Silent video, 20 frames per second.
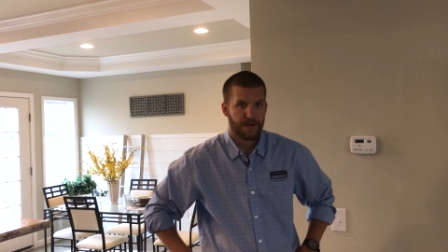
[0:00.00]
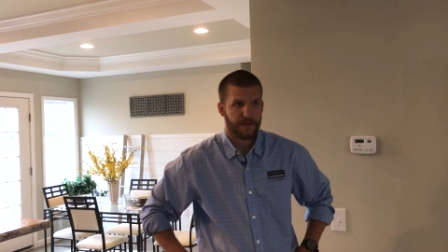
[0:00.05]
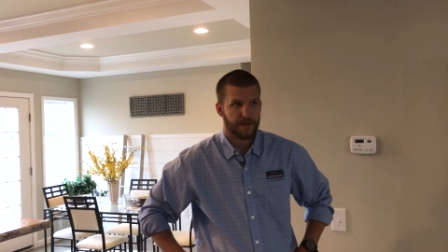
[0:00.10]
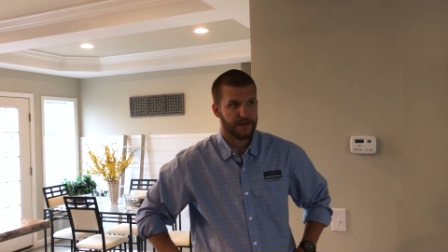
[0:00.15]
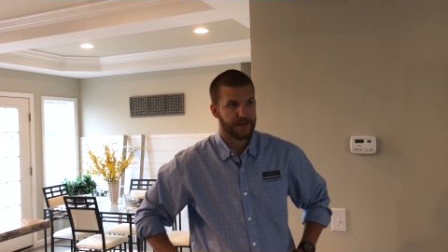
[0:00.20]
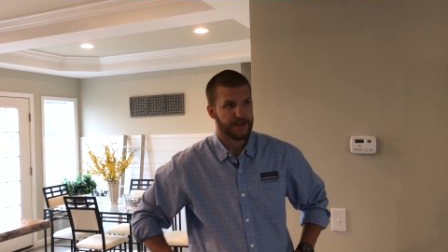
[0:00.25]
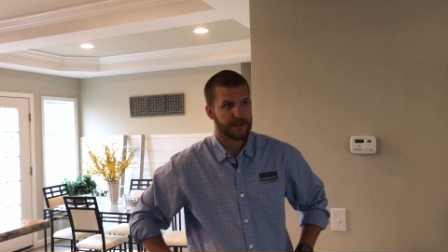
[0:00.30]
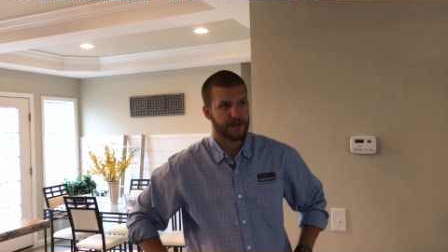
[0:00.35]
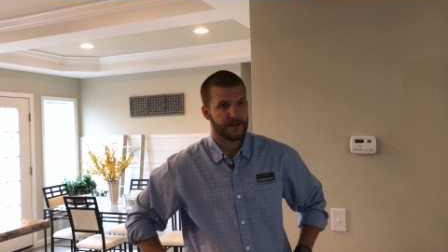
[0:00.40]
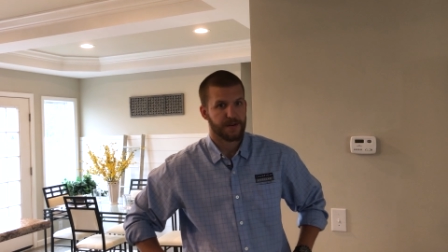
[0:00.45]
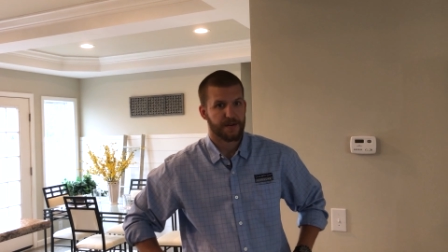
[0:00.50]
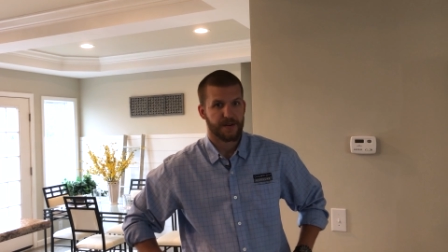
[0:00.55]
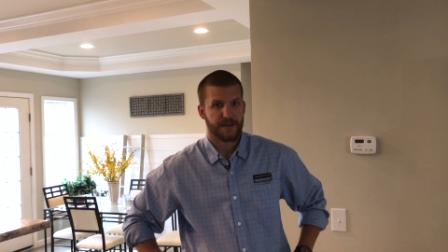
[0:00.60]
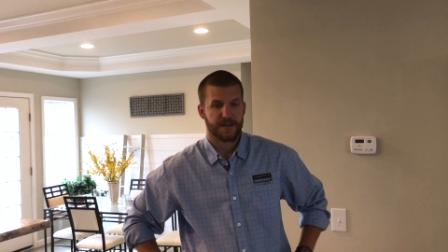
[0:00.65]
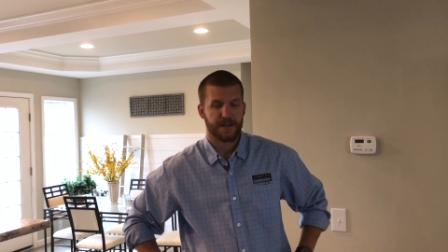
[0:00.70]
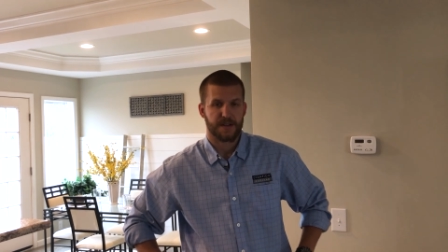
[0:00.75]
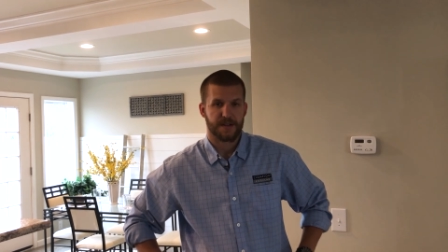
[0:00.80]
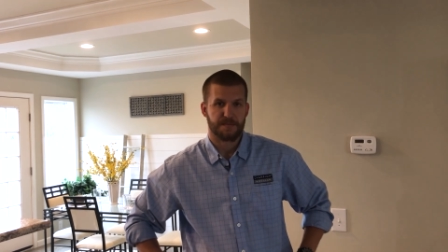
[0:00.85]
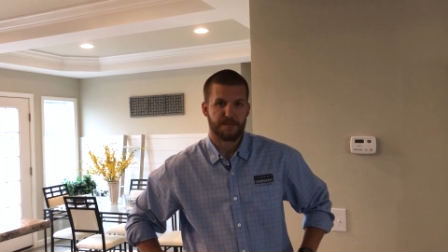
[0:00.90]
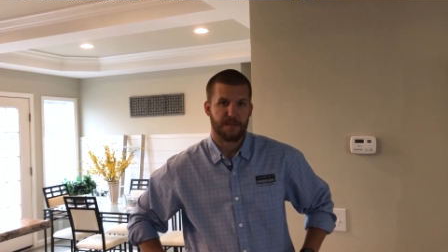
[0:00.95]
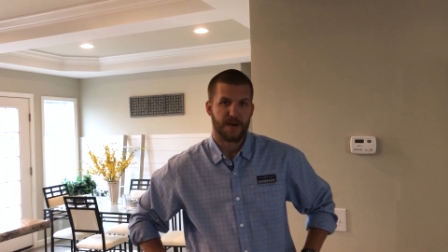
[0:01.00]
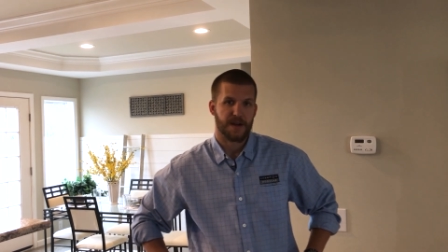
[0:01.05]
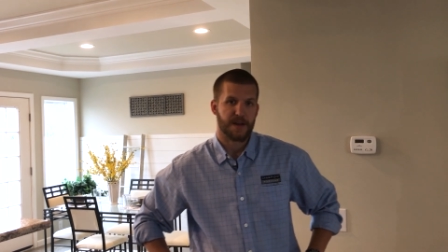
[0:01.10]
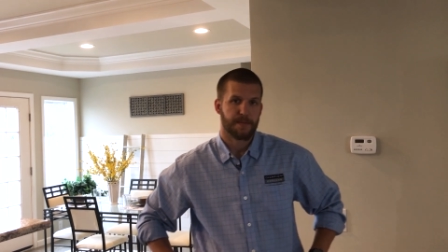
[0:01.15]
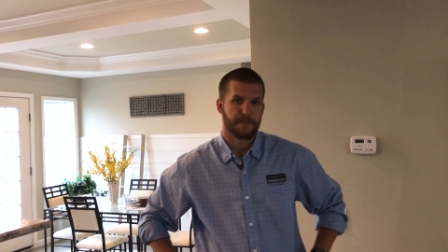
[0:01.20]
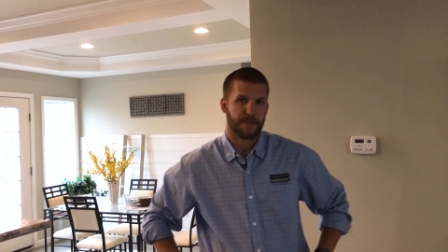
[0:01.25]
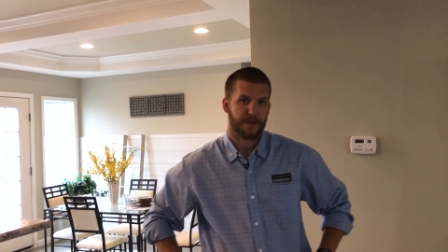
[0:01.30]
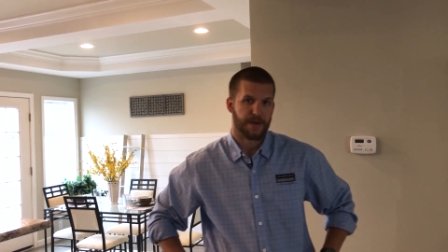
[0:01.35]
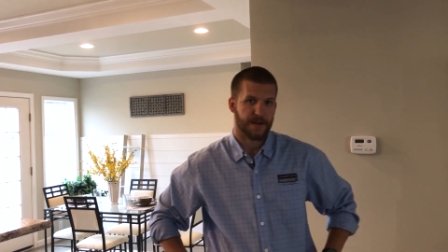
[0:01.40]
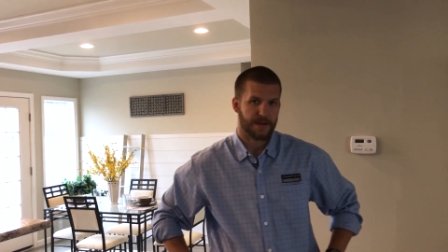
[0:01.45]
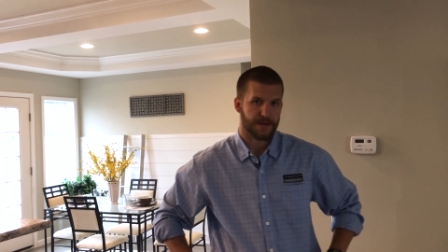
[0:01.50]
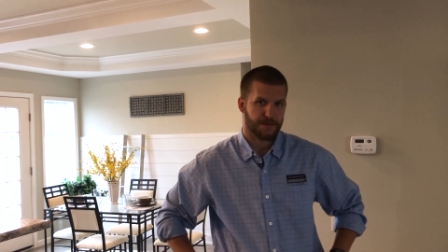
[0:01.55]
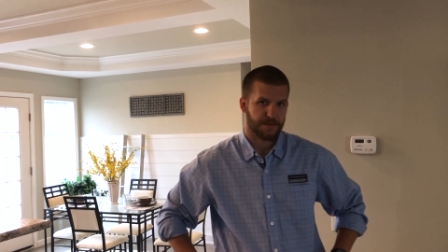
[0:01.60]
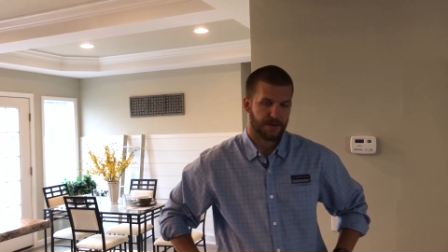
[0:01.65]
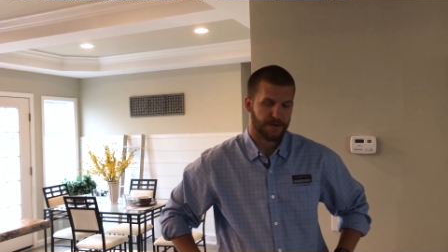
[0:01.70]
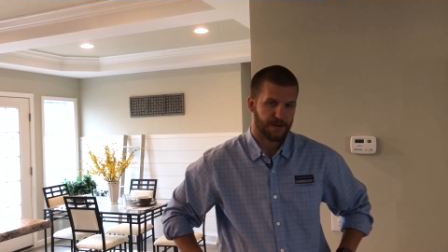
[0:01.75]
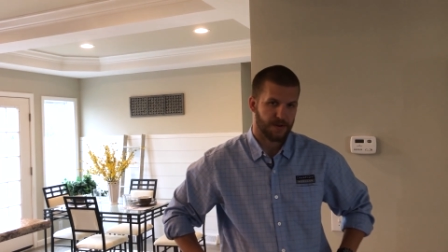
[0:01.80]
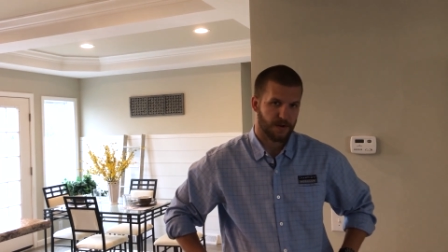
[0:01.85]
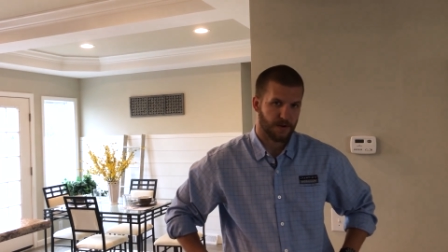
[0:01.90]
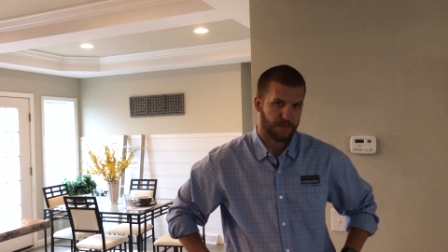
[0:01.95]
This series has many plans
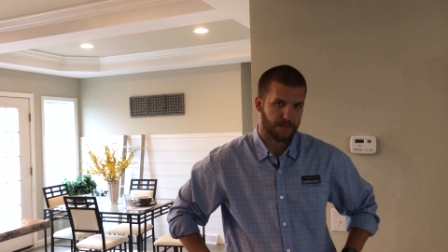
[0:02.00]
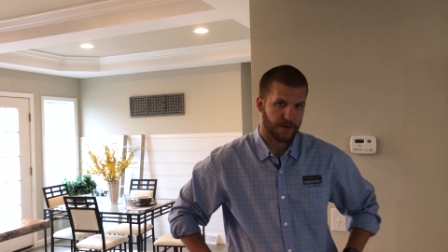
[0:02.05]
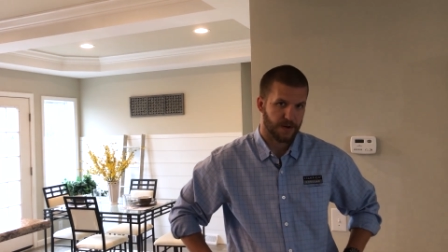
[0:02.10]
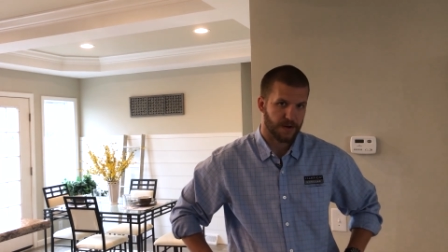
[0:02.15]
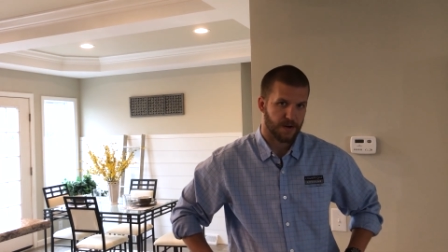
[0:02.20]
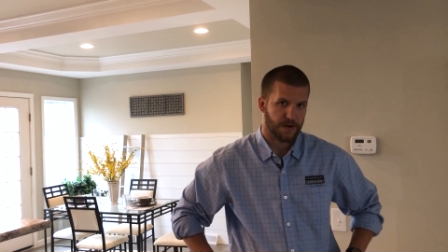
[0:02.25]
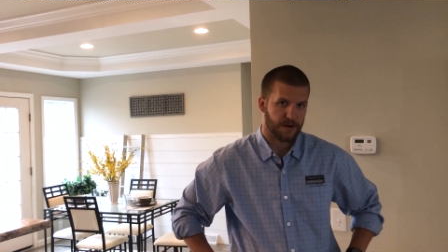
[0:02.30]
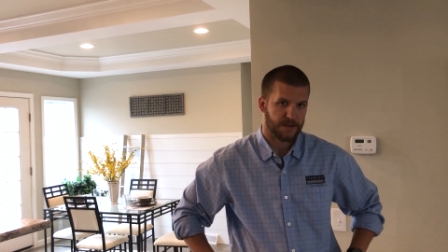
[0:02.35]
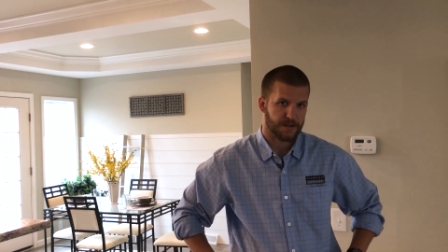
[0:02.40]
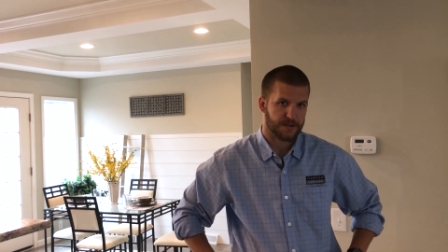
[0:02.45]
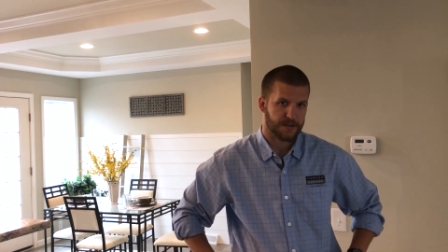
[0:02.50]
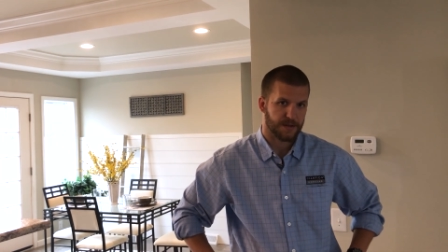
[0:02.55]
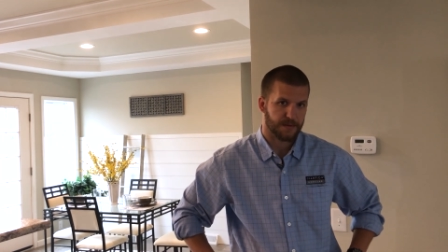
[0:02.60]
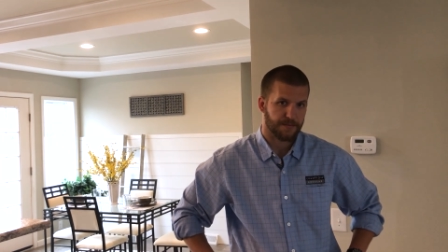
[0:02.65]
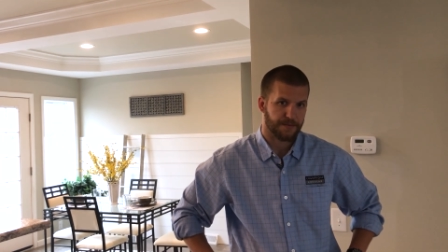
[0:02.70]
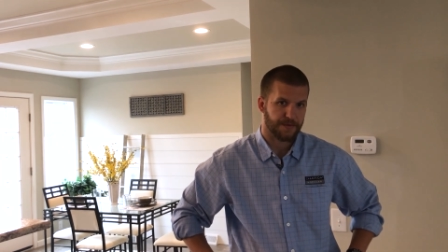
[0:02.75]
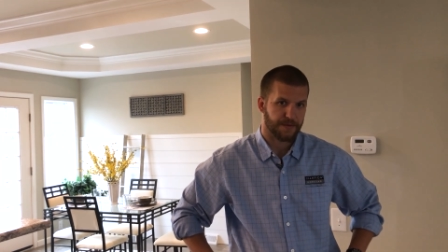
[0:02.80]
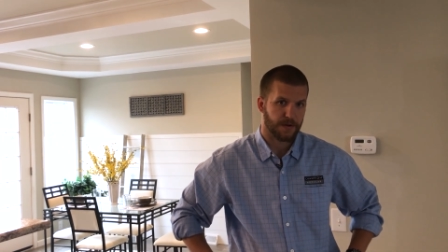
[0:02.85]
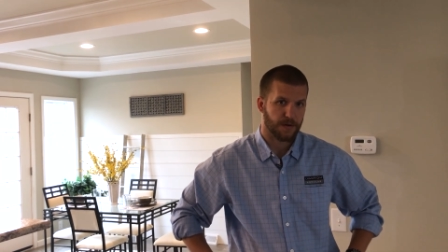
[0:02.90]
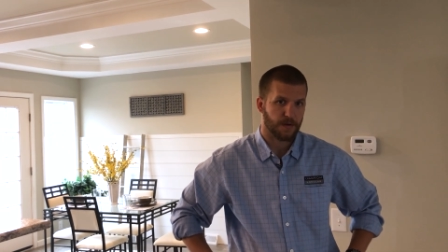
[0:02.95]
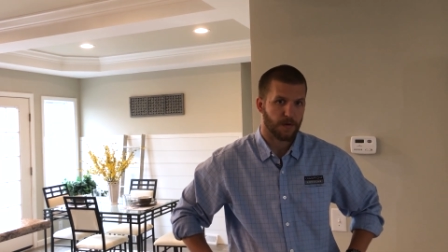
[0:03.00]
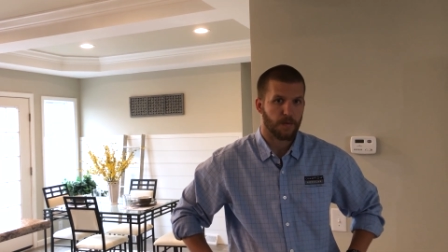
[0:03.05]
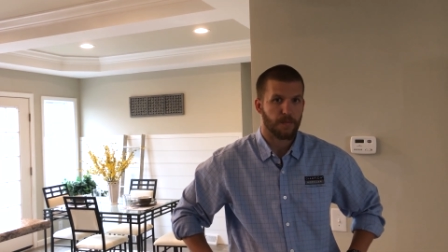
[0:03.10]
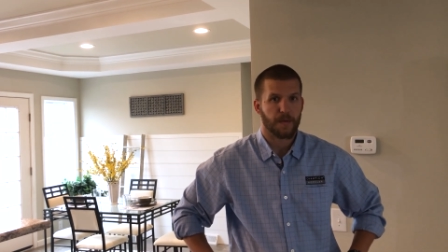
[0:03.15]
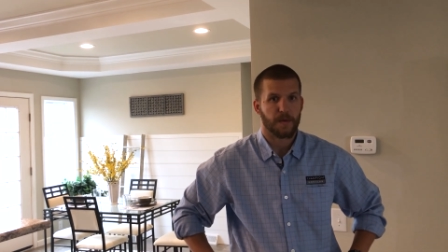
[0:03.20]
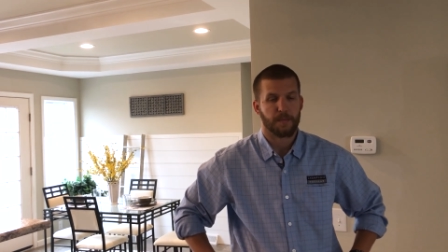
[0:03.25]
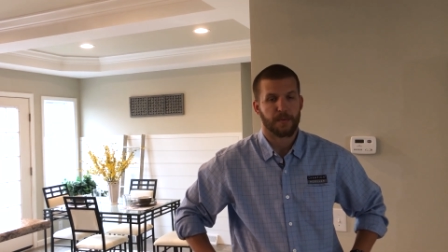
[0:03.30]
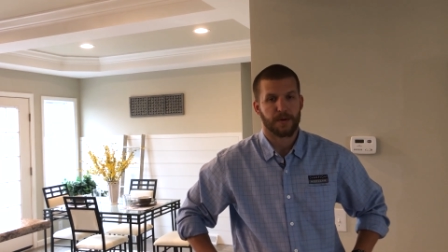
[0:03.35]
with the open concept feel,